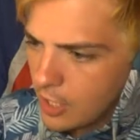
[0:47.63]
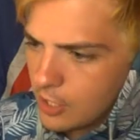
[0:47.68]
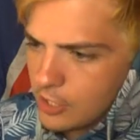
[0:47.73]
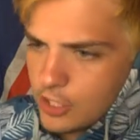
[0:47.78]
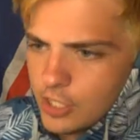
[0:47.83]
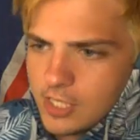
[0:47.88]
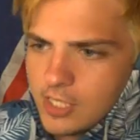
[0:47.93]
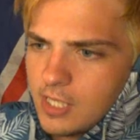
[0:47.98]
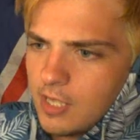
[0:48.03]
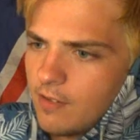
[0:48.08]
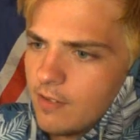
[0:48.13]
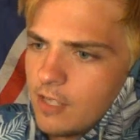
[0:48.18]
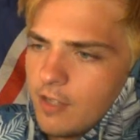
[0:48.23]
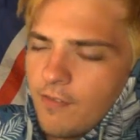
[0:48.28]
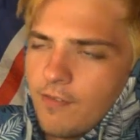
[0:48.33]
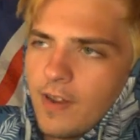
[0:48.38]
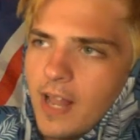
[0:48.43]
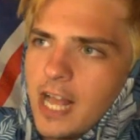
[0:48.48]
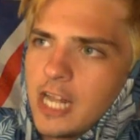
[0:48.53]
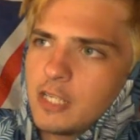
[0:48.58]
Just the
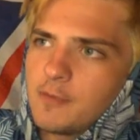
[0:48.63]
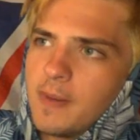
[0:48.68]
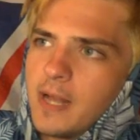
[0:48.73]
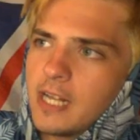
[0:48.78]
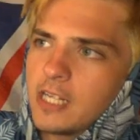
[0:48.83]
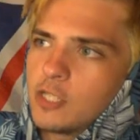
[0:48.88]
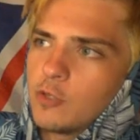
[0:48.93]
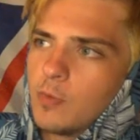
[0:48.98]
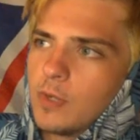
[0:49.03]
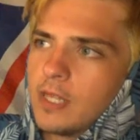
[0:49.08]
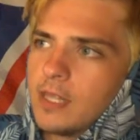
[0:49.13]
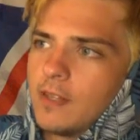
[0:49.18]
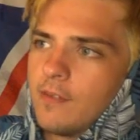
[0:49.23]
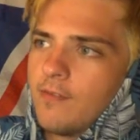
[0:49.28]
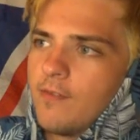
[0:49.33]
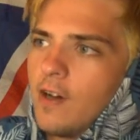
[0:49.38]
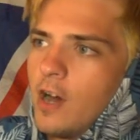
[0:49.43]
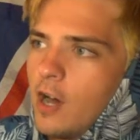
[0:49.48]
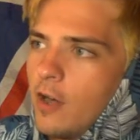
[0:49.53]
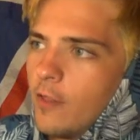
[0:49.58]
flashbacks with the
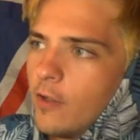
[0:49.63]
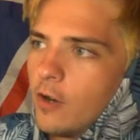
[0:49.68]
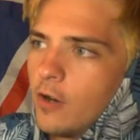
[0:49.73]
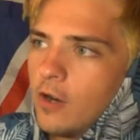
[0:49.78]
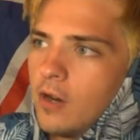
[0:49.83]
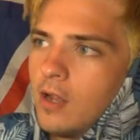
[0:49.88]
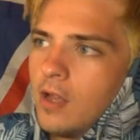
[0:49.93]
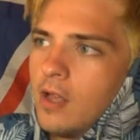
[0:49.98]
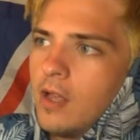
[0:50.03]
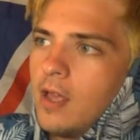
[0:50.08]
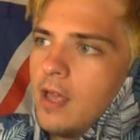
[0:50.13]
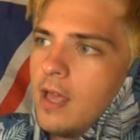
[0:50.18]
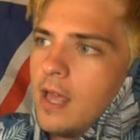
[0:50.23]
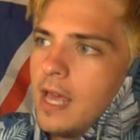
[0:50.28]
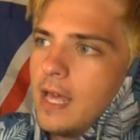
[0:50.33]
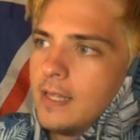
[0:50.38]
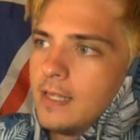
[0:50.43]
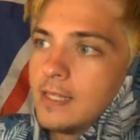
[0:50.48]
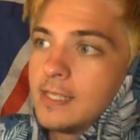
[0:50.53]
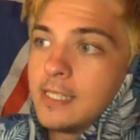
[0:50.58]
father
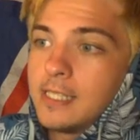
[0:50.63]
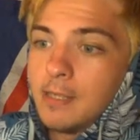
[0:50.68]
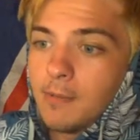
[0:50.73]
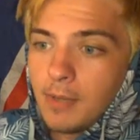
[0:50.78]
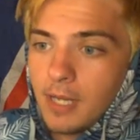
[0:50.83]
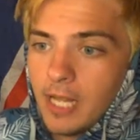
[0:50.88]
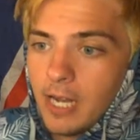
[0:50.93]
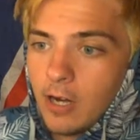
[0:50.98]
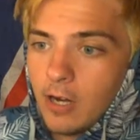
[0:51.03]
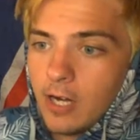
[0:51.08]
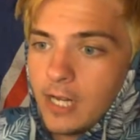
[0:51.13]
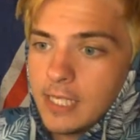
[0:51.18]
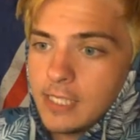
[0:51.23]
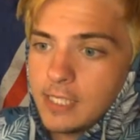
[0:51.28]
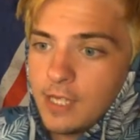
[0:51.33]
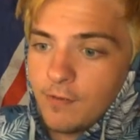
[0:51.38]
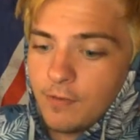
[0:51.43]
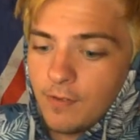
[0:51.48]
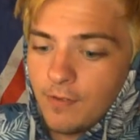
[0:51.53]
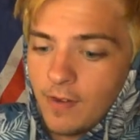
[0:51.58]
and the
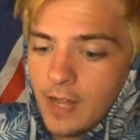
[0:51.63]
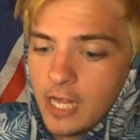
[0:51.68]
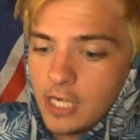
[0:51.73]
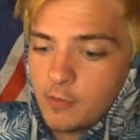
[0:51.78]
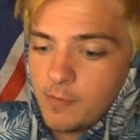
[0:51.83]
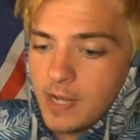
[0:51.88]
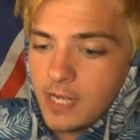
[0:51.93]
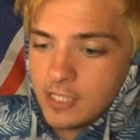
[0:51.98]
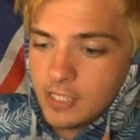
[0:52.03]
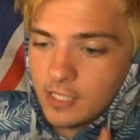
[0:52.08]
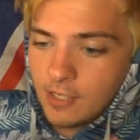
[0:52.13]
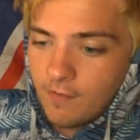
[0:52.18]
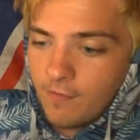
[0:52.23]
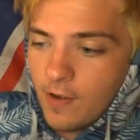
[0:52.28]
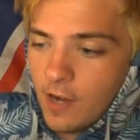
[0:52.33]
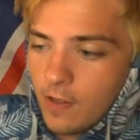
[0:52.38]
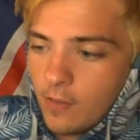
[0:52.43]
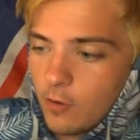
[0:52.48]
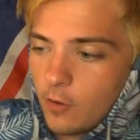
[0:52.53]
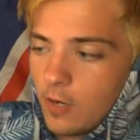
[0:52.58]
similarities of the flashbacks and the
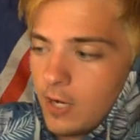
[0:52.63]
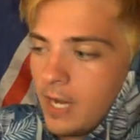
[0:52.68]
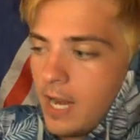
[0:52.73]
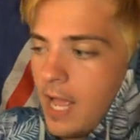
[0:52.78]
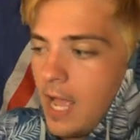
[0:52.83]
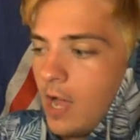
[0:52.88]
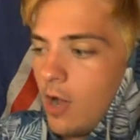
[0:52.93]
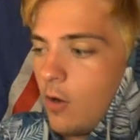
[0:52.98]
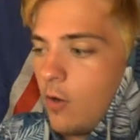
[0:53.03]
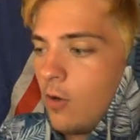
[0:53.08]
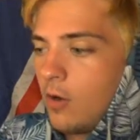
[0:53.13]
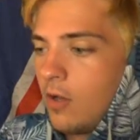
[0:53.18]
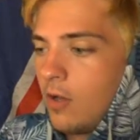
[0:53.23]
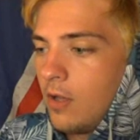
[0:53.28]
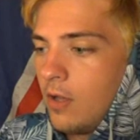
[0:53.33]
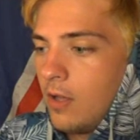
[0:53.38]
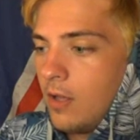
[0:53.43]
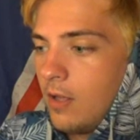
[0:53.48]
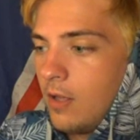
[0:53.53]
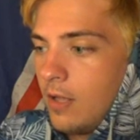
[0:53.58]
father and how
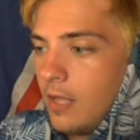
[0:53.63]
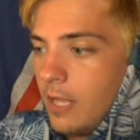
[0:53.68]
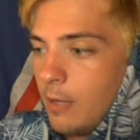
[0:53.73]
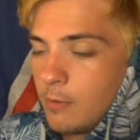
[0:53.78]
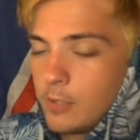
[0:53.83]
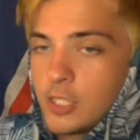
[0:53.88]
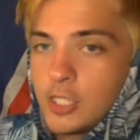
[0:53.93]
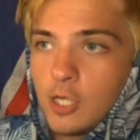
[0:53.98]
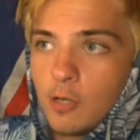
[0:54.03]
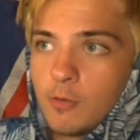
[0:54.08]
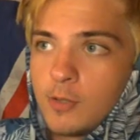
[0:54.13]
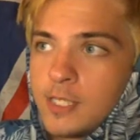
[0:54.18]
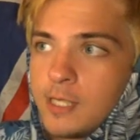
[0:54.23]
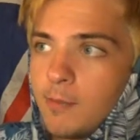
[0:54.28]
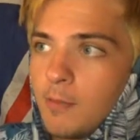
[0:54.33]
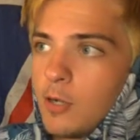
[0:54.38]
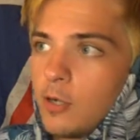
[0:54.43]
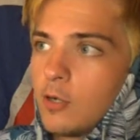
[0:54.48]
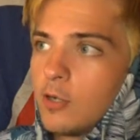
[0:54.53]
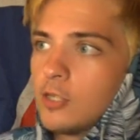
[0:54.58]
it was so
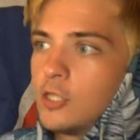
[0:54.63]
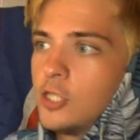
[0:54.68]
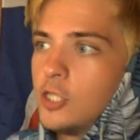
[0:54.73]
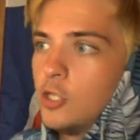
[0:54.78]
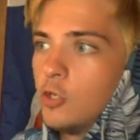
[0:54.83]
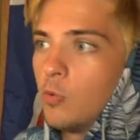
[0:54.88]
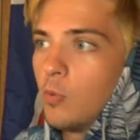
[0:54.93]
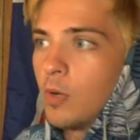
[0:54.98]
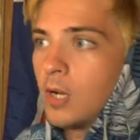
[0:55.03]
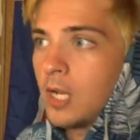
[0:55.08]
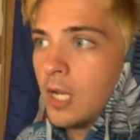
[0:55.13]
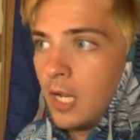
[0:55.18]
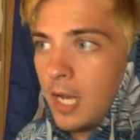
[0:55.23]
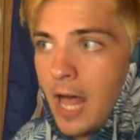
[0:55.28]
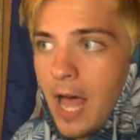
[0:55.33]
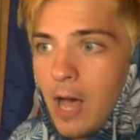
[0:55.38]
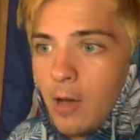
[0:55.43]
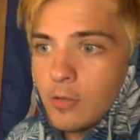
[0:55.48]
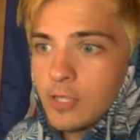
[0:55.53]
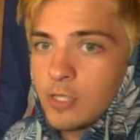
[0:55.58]
similar to
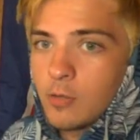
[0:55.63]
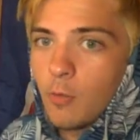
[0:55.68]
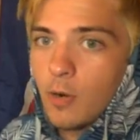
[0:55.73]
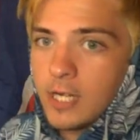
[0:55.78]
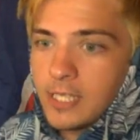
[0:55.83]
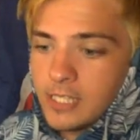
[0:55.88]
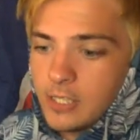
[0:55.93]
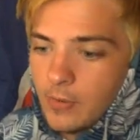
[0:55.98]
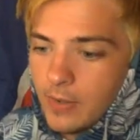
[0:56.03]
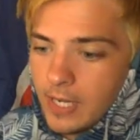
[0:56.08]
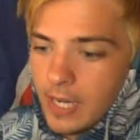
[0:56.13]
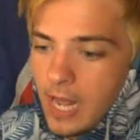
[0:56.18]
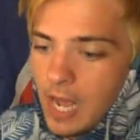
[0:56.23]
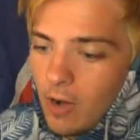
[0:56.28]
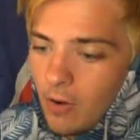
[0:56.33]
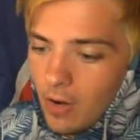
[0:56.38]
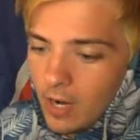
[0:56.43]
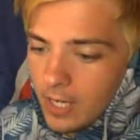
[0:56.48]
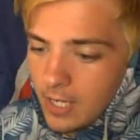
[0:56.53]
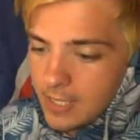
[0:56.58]
Klaus and what he's doing
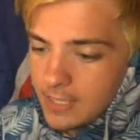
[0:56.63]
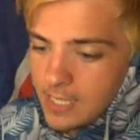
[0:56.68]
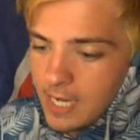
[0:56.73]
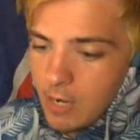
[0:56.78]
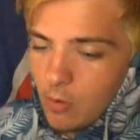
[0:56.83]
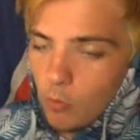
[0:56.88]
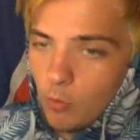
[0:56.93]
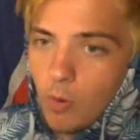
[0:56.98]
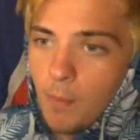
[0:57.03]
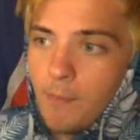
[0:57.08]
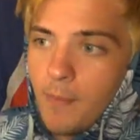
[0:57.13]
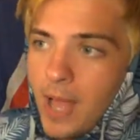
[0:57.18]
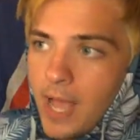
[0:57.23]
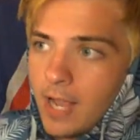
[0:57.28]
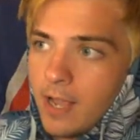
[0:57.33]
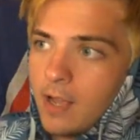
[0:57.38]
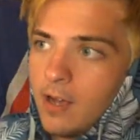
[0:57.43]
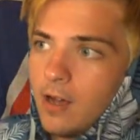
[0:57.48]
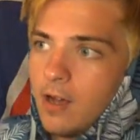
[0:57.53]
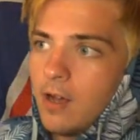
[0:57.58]
now, hunting down
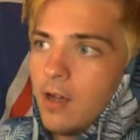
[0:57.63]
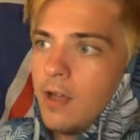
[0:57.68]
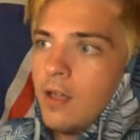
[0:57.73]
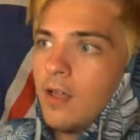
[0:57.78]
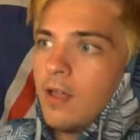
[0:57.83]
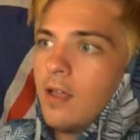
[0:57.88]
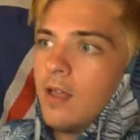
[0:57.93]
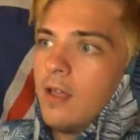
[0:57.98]
Rebecca.